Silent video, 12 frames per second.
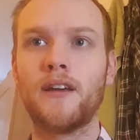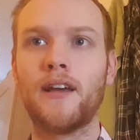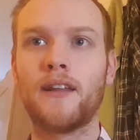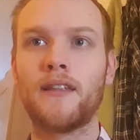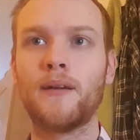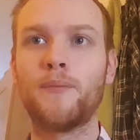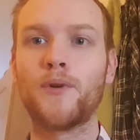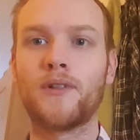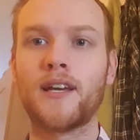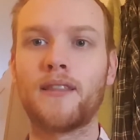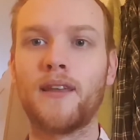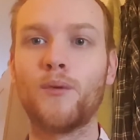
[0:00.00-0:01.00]
and at that point,
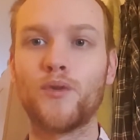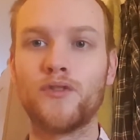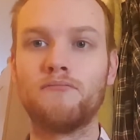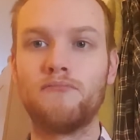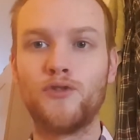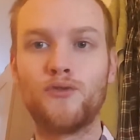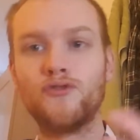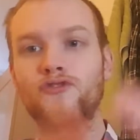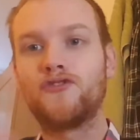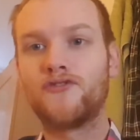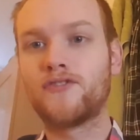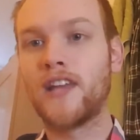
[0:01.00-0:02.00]
like, they were, you could
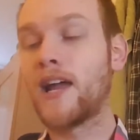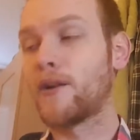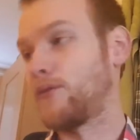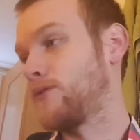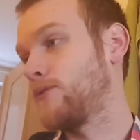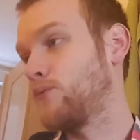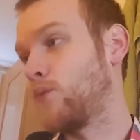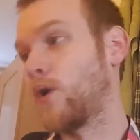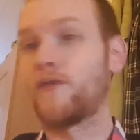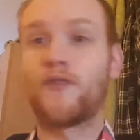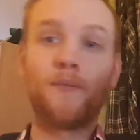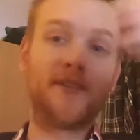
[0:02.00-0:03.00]
stand on
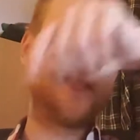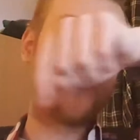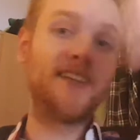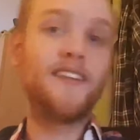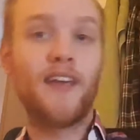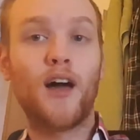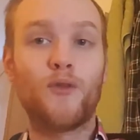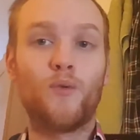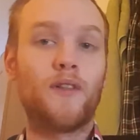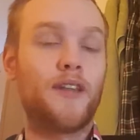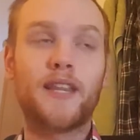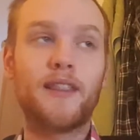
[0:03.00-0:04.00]
one of them and see the other
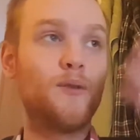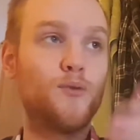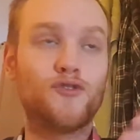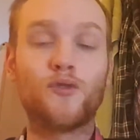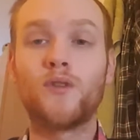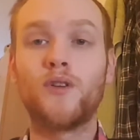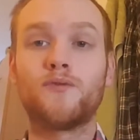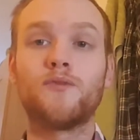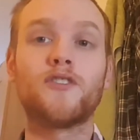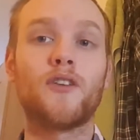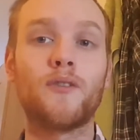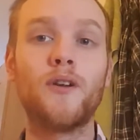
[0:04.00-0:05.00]
one. Like, they were so close to
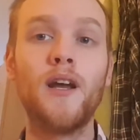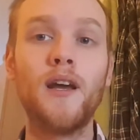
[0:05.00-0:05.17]
each other.